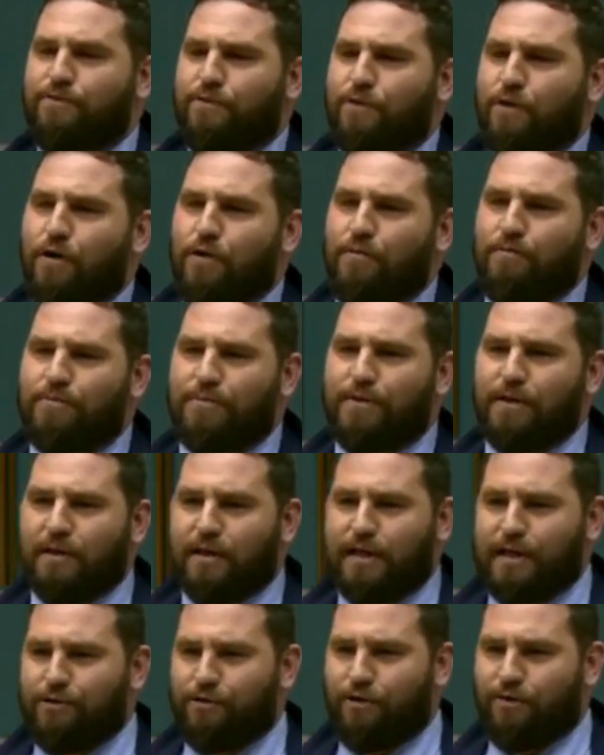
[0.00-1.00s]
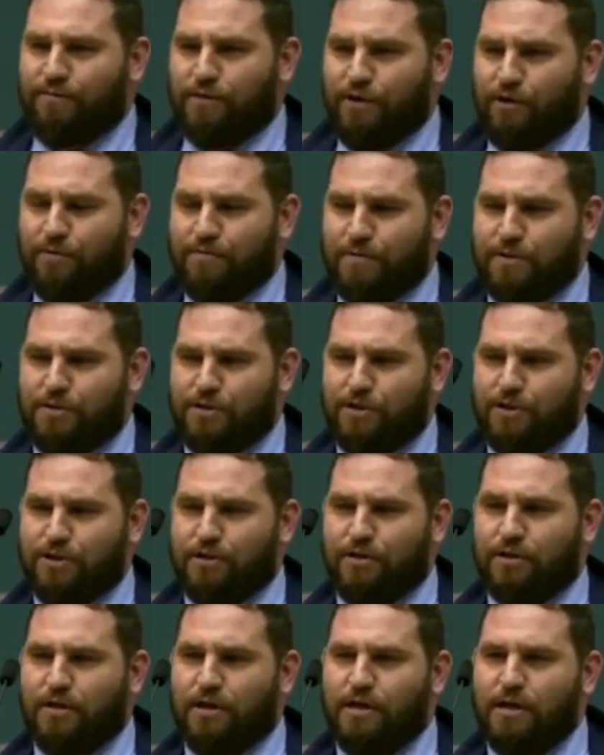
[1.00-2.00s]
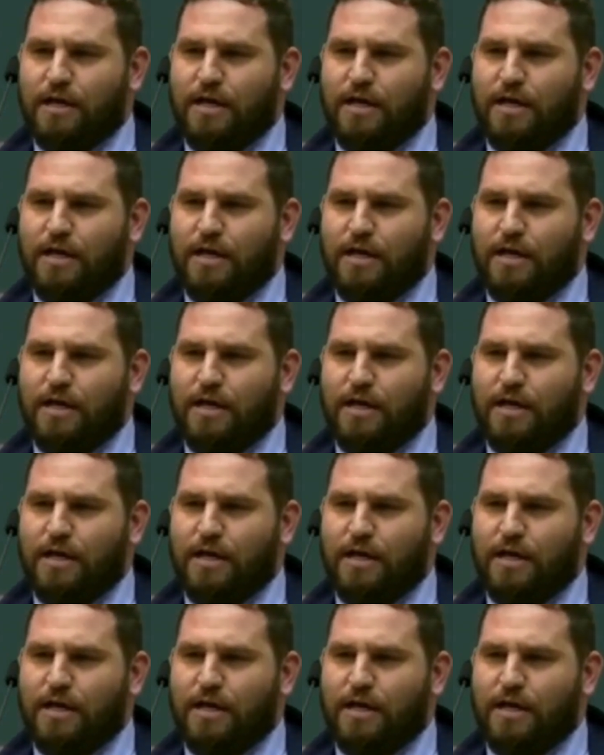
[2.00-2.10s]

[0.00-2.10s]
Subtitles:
from the Leader of the Opposition.